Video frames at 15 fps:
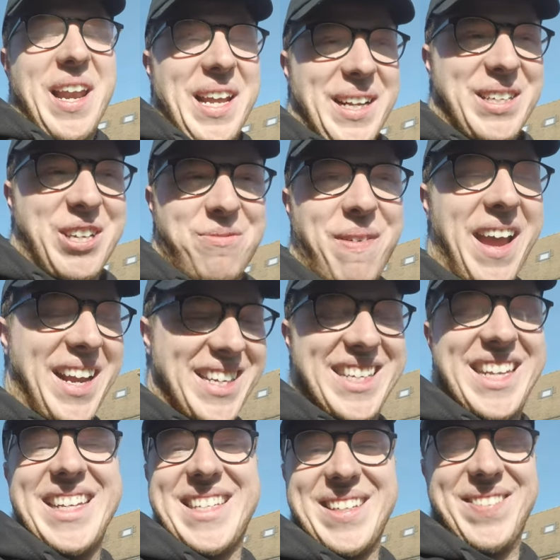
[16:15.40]
really expect
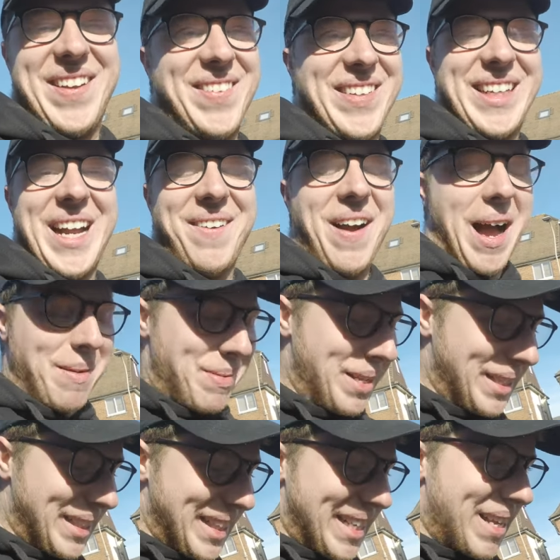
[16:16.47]
it to even go up.
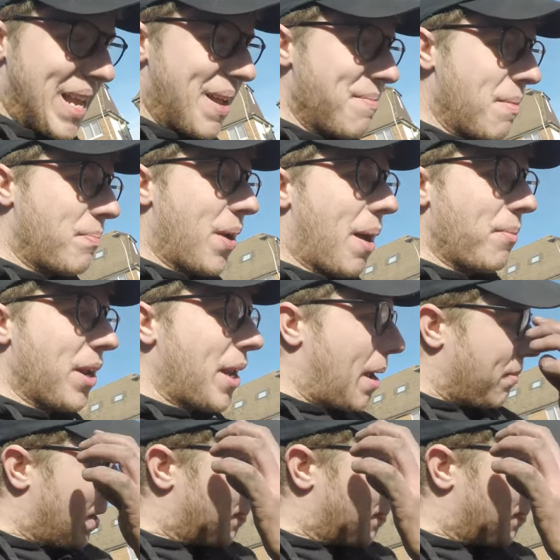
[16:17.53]
Um, but I'm gonna I'm gonna